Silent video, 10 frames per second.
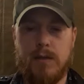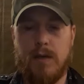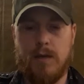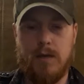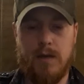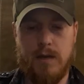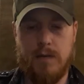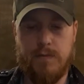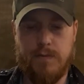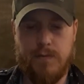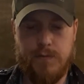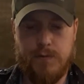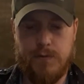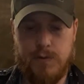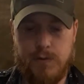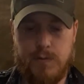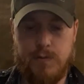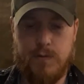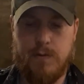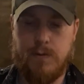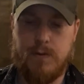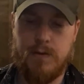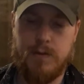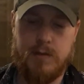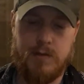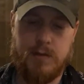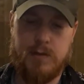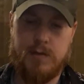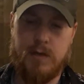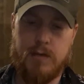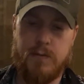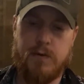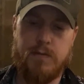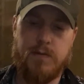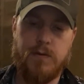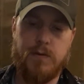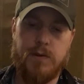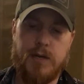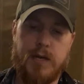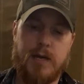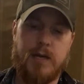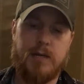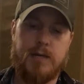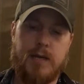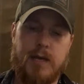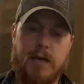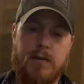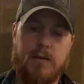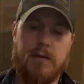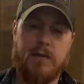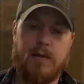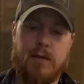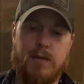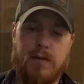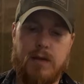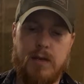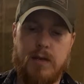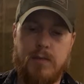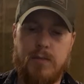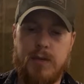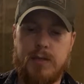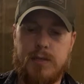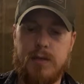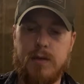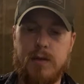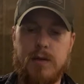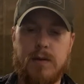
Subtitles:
Then you have to slide the barrel forward and take out the piston.